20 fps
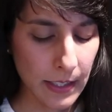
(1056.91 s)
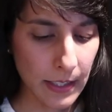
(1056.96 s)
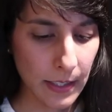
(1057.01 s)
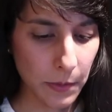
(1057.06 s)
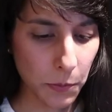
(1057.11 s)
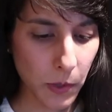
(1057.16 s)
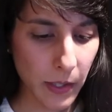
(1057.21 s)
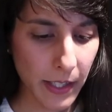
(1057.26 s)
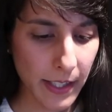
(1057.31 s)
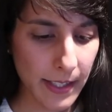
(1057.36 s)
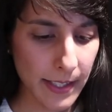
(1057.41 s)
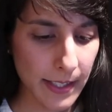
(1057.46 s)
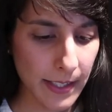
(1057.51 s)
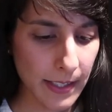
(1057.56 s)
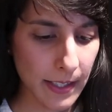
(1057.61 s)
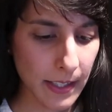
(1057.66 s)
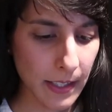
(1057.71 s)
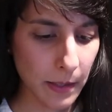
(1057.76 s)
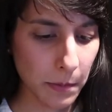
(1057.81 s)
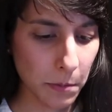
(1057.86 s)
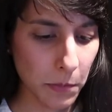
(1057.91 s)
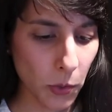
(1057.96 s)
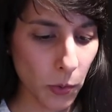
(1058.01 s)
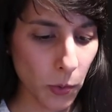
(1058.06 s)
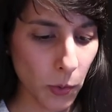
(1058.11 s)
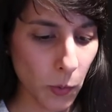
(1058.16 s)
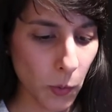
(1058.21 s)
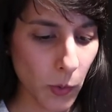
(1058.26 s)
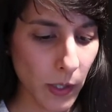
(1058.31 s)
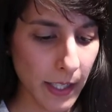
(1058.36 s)
and why this has come
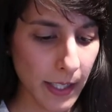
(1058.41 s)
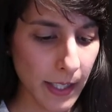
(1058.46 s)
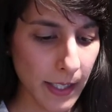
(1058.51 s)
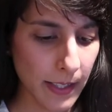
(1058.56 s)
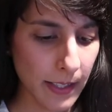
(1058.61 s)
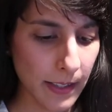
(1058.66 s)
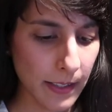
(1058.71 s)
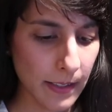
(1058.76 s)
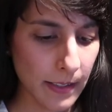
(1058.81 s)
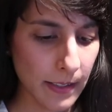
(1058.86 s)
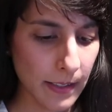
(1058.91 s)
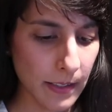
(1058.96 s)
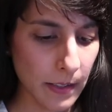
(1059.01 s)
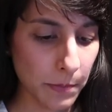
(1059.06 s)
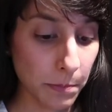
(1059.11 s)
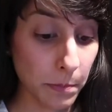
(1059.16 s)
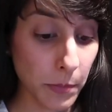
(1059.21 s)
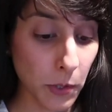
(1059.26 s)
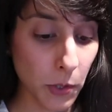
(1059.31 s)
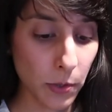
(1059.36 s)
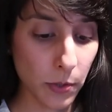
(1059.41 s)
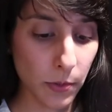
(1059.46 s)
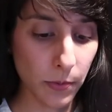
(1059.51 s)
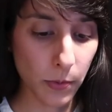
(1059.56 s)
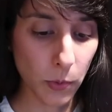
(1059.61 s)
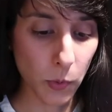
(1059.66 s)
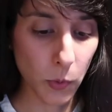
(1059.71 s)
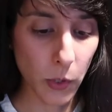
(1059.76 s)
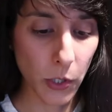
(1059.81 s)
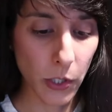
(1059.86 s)
your way. This is a
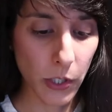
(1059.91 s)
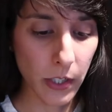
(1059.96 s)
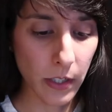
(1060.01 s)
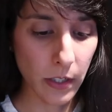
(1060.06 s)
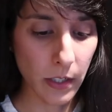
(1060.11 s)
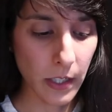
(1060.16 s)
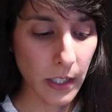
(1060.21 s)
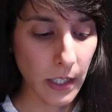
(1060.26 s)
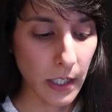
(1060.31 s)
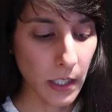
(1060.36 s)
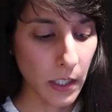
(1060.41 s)
beautiful word.